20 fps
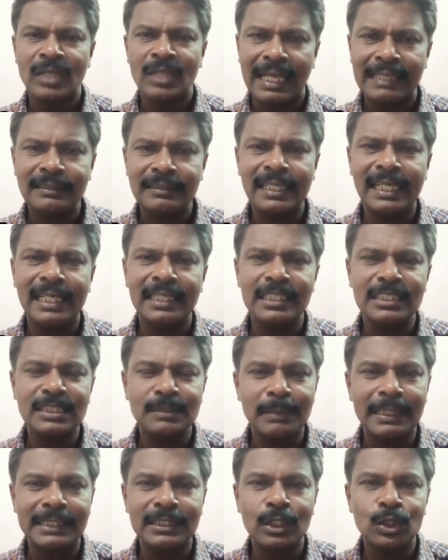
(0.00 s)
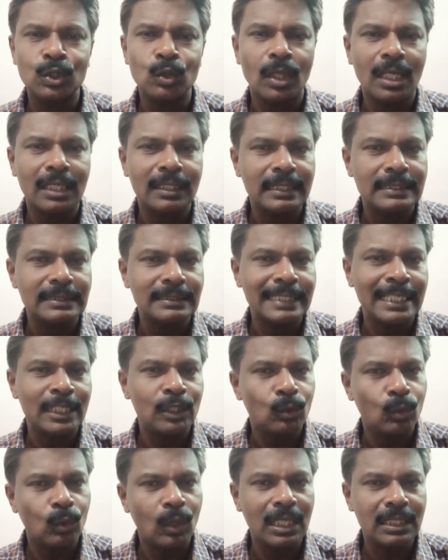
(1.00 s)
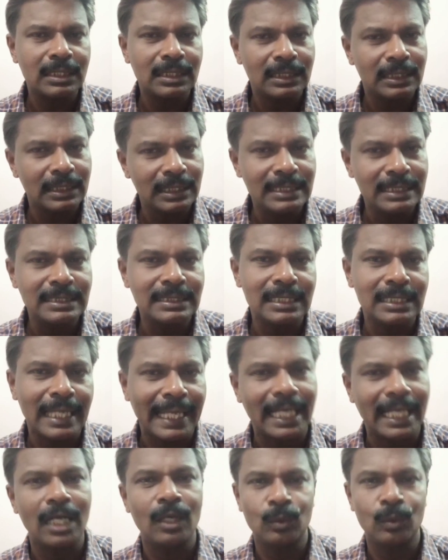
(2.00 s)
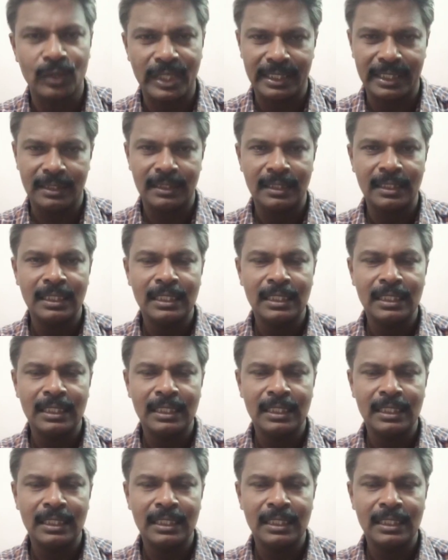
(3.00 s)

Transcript: I think it is better to understand what is accounting.